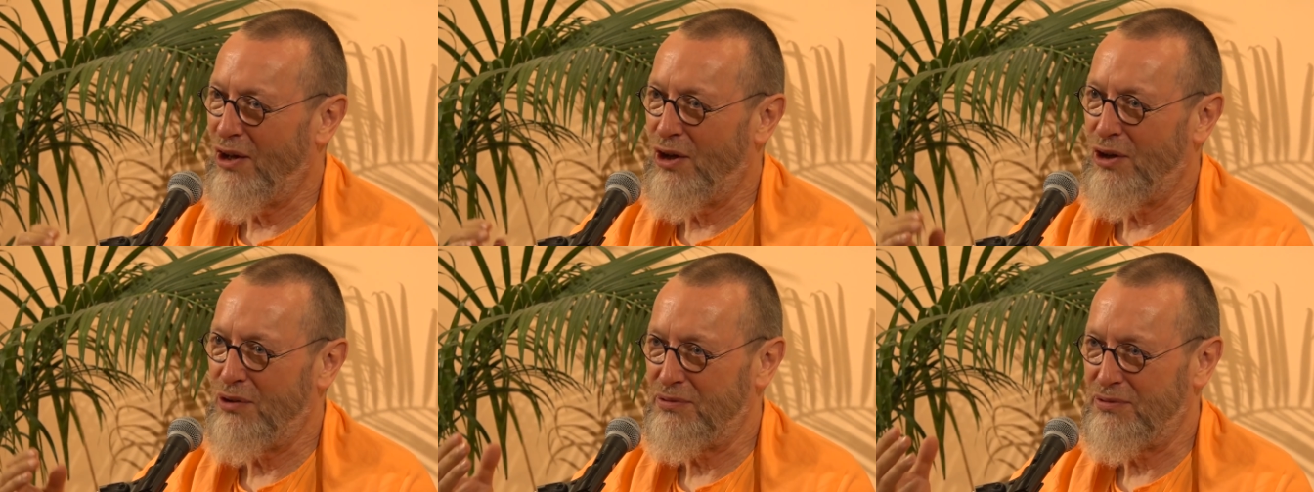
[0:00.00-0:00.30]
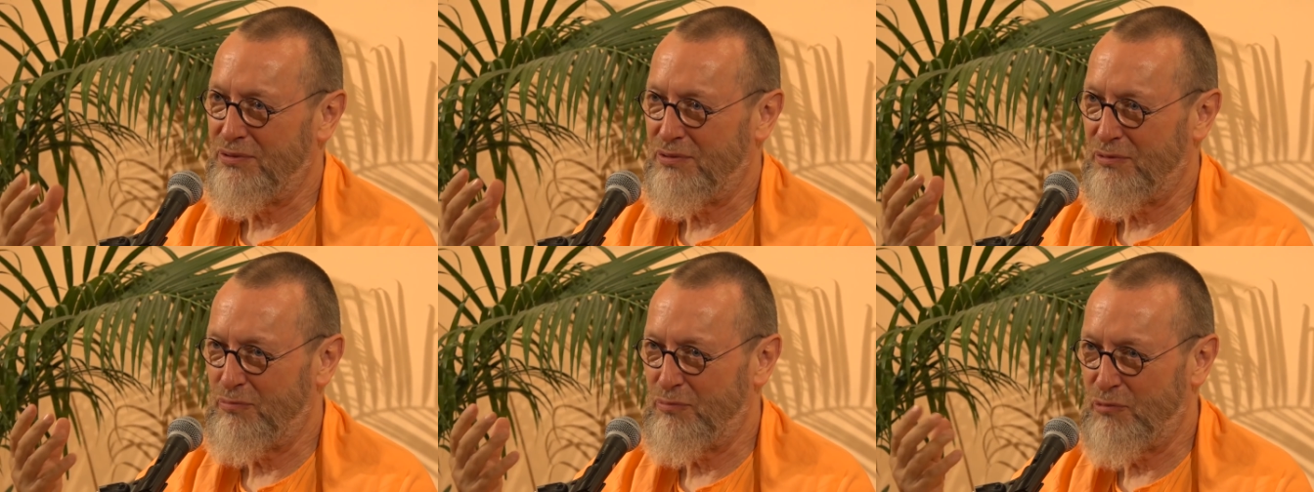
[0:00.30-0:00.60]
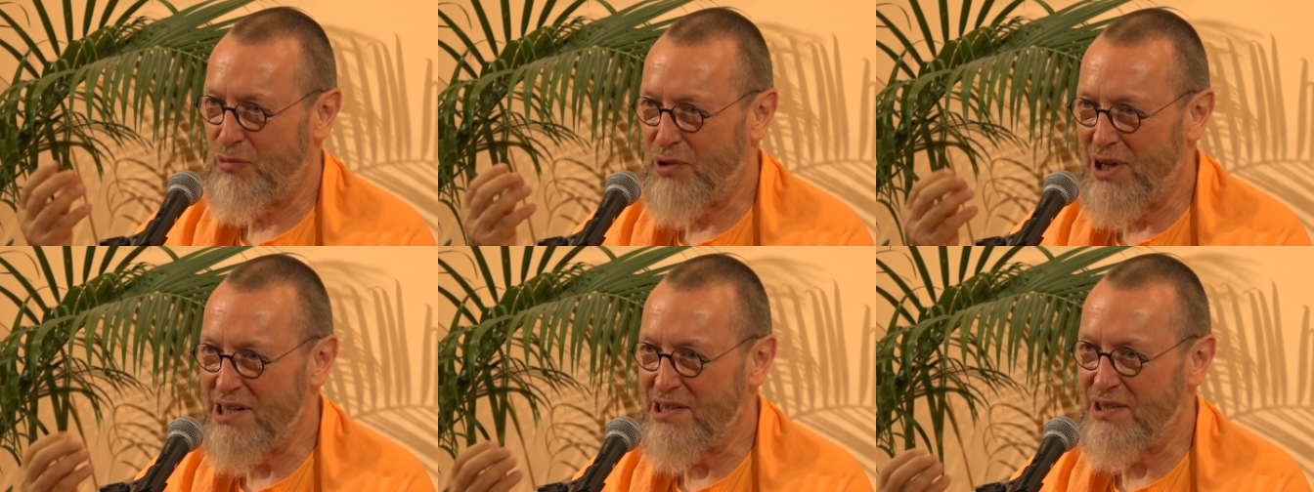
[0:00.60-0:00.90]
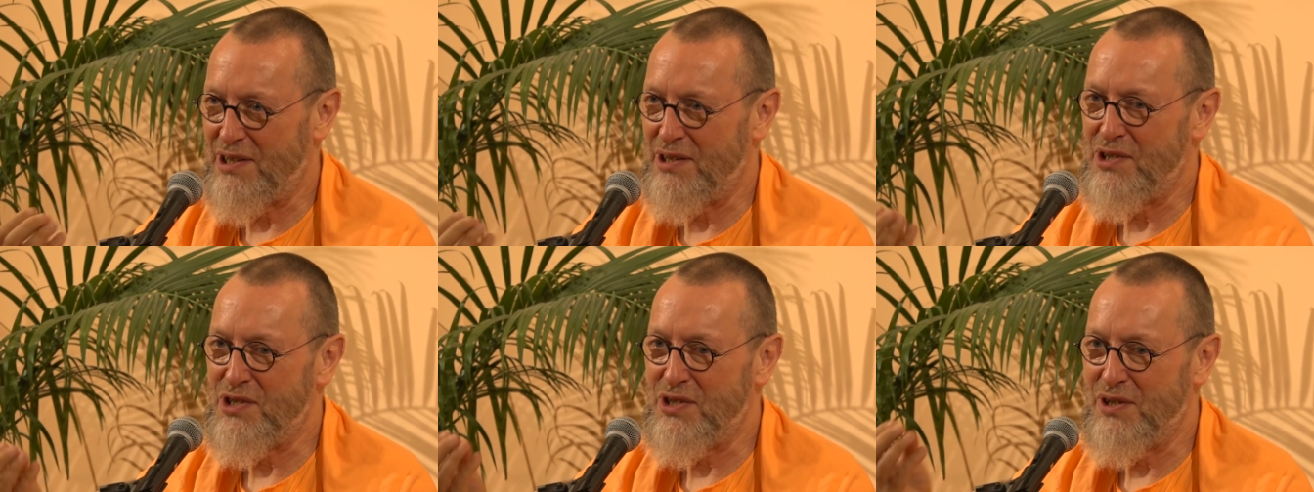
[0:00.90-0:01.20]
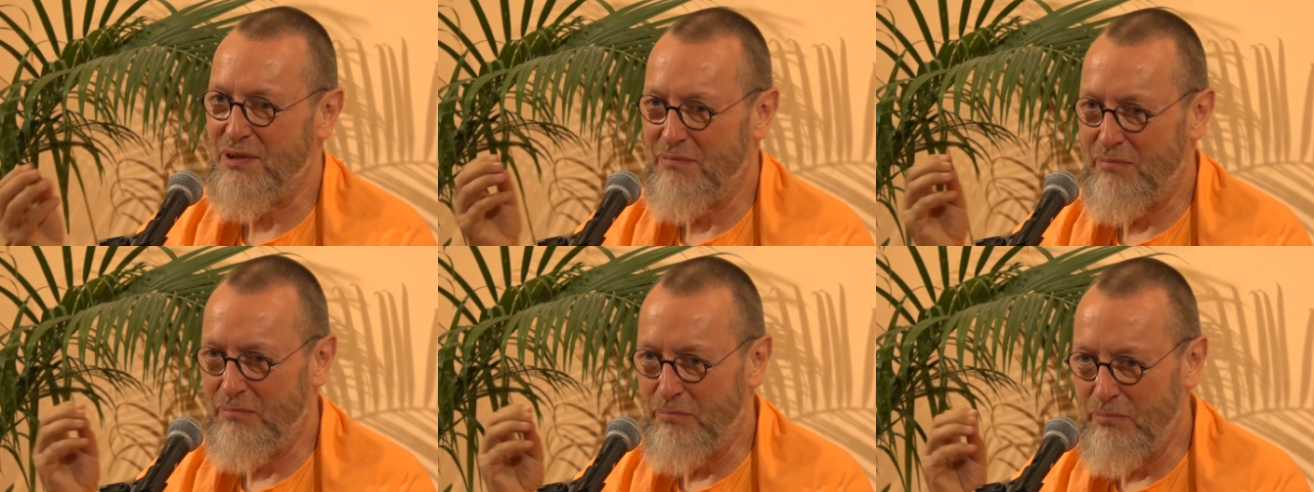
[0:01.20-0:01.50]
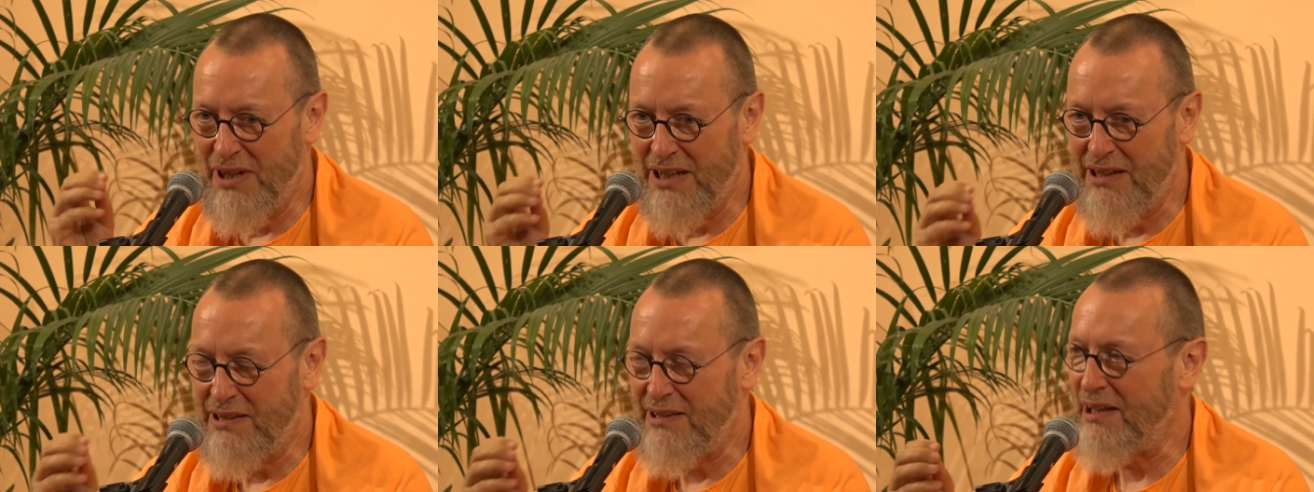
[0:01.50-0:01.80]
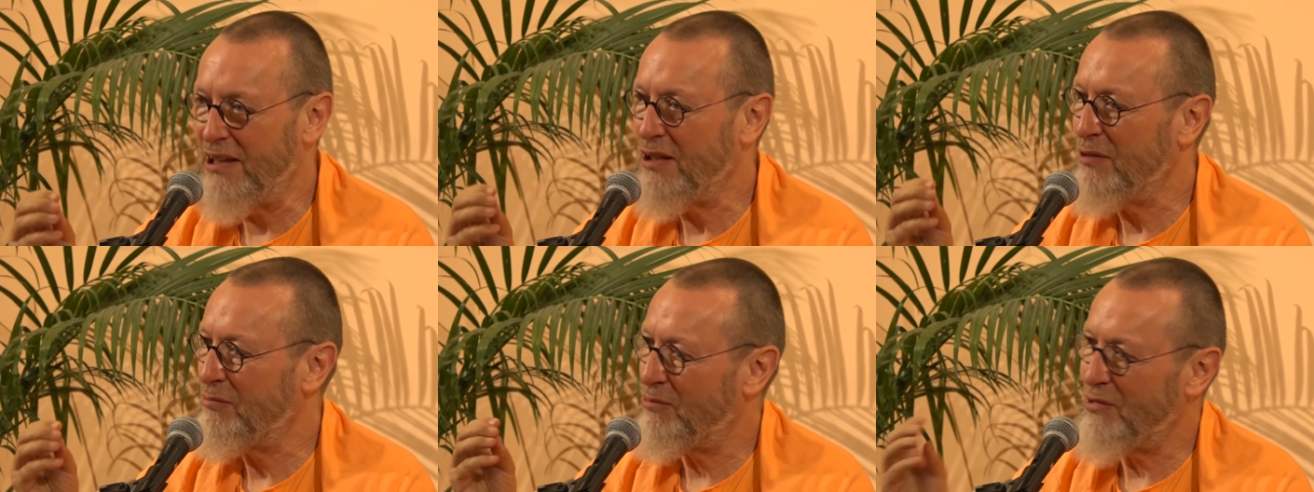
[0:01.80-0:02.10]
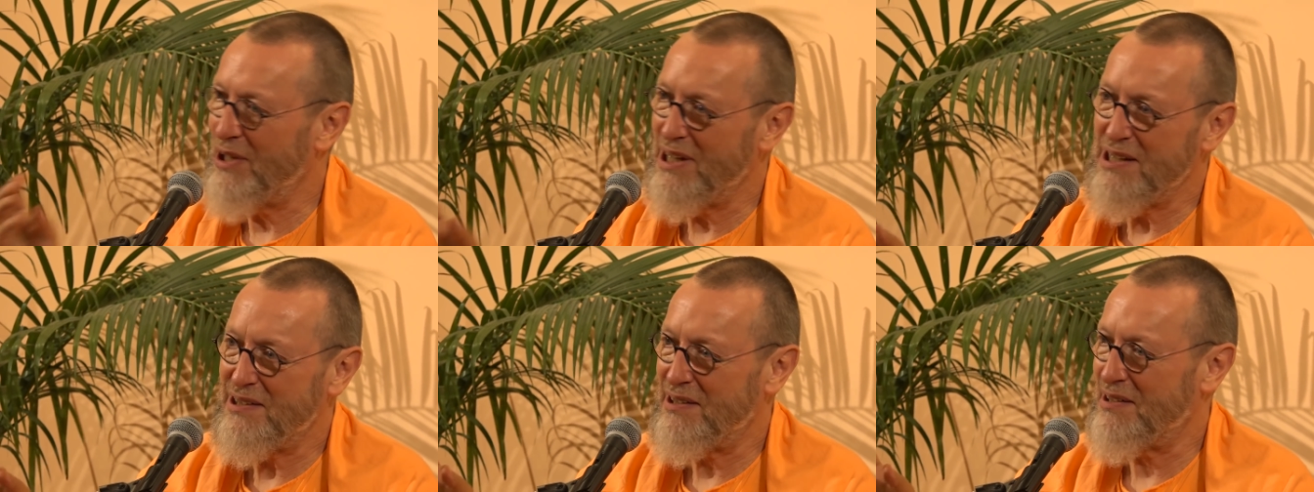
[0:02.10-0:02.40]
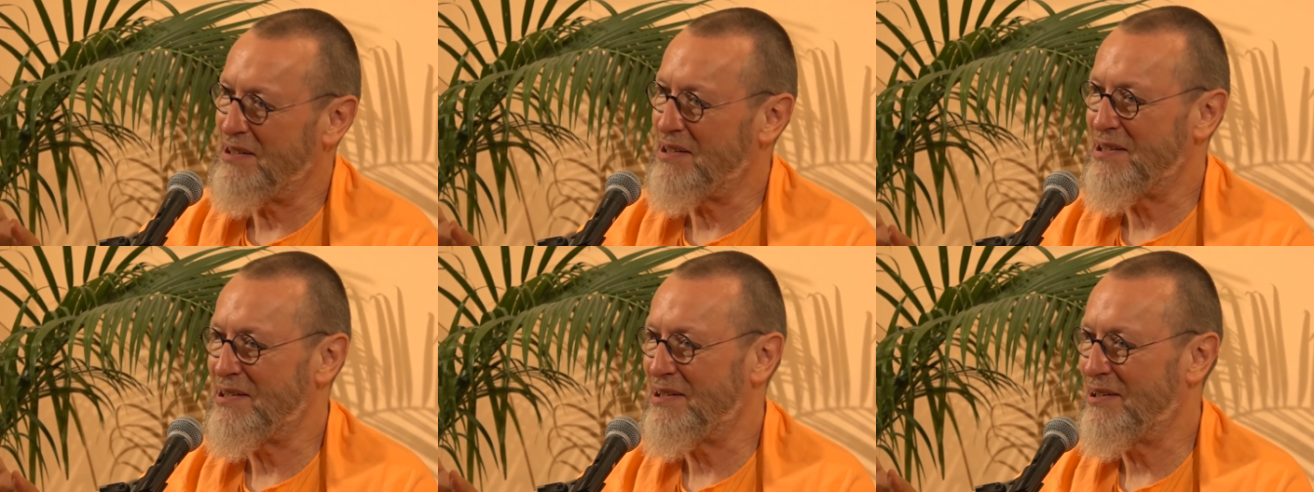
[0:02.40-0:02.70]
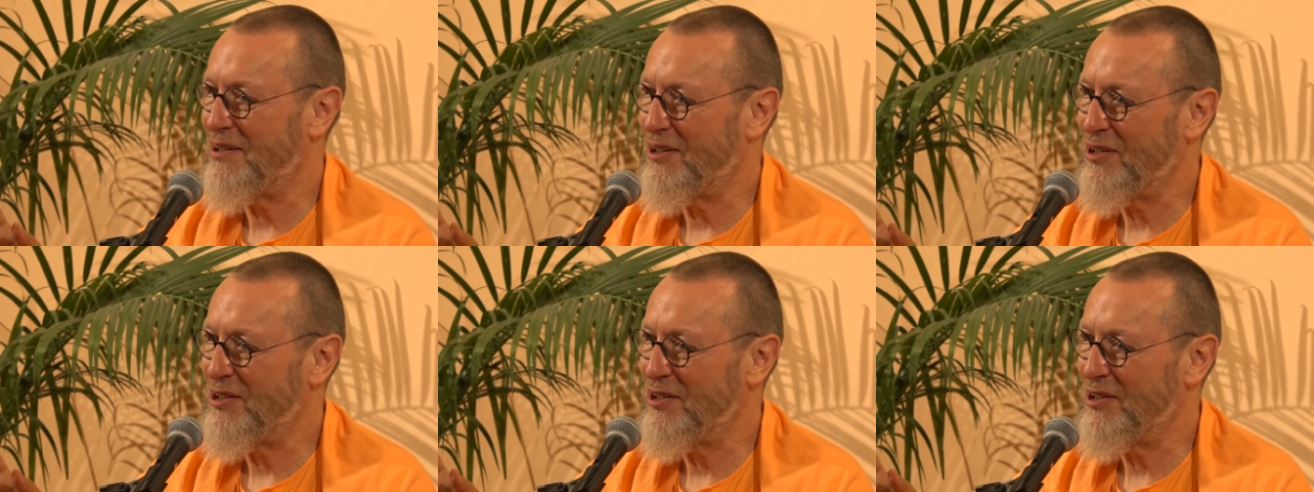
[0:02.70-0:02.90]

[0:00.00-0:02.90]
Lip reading: of presence meeting presence.